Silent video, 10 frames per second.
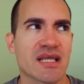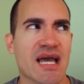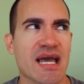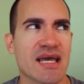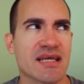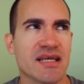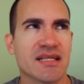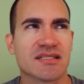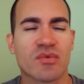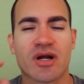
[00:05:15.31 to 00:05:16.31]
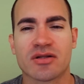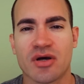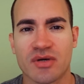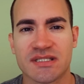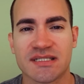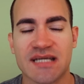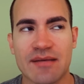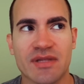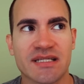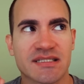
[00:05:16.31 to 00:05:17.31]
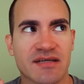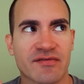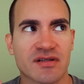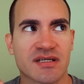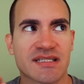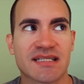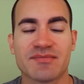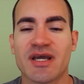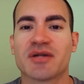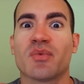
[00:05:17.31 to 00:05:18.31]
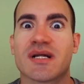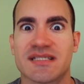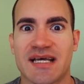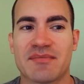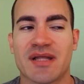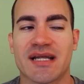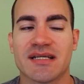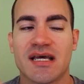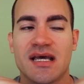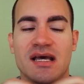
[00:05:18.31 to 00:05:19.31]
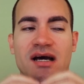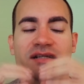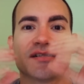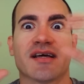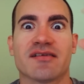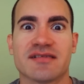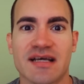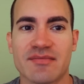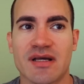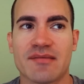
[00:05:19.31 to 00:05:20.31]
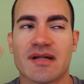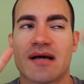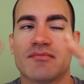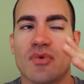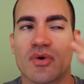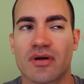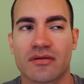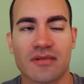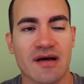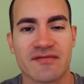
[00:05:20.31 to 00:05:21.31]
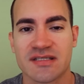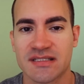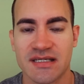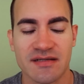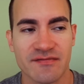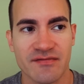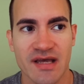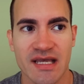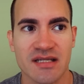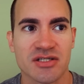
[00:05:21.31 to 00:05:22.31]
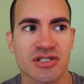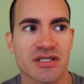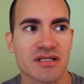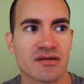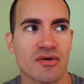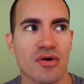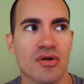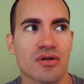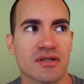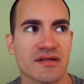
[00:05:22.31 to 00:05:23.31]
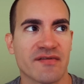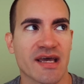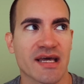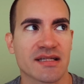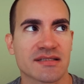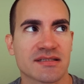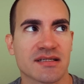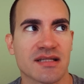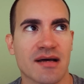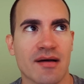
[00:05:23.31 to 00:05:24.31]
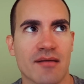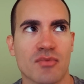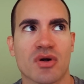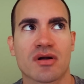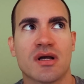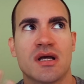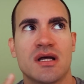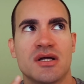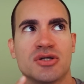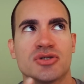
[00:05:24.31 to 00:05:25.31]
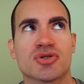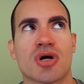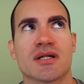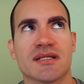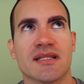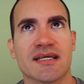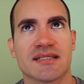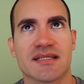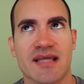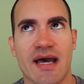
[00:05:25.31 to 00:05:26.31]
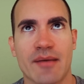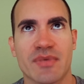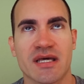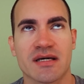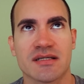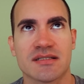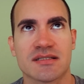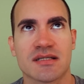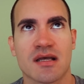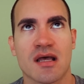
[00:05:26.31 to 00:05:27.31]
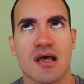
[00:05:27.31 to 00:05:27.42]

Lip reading: Like, it's weird, though, because the timeline's different, because that's me on one timeline. On another timeline, I'm more, obviously, ancient, old, advanced, and I'm more drawn and linked to that, because